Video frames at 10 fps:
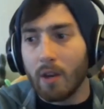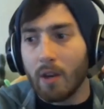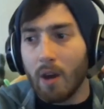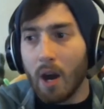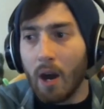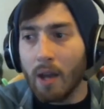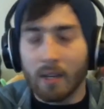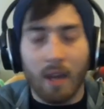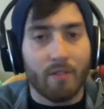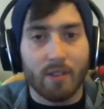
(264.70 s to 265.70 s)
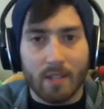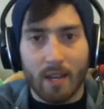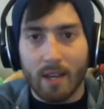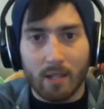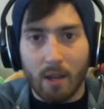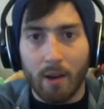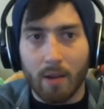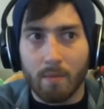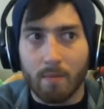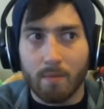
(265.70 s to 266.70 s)
I never take
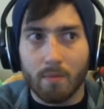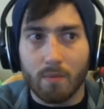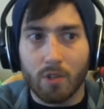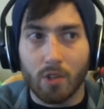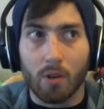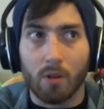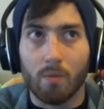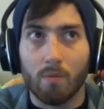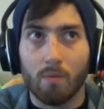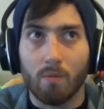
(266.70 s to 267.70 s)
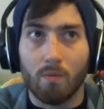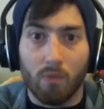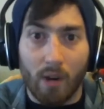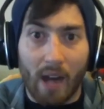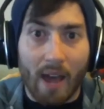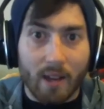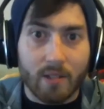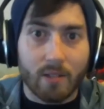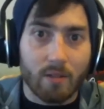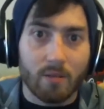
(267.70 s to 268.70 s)
time to
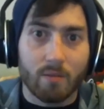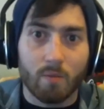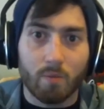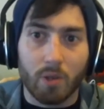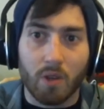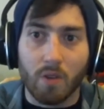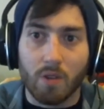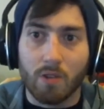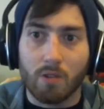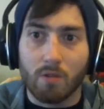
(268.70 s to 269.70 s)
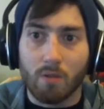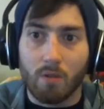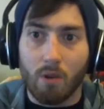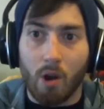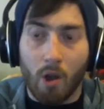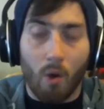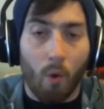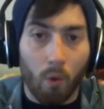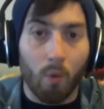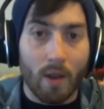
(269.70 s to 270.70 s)
relax because I
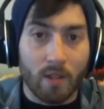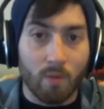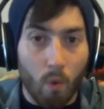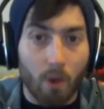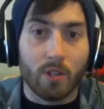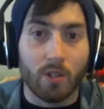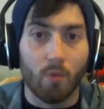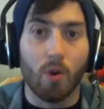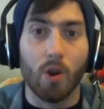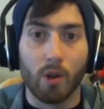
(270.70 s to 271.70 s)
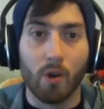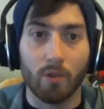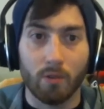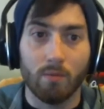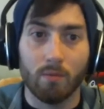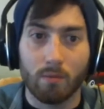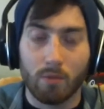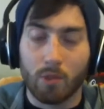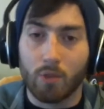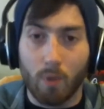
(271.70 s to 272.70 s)
always want to work on
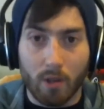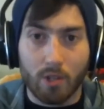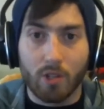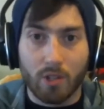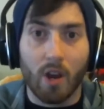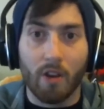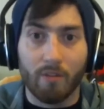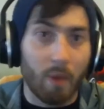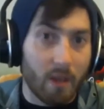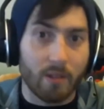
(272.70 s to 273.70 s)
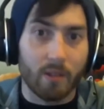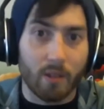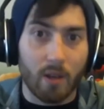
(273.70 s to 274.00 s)
Twitch stuff, basically.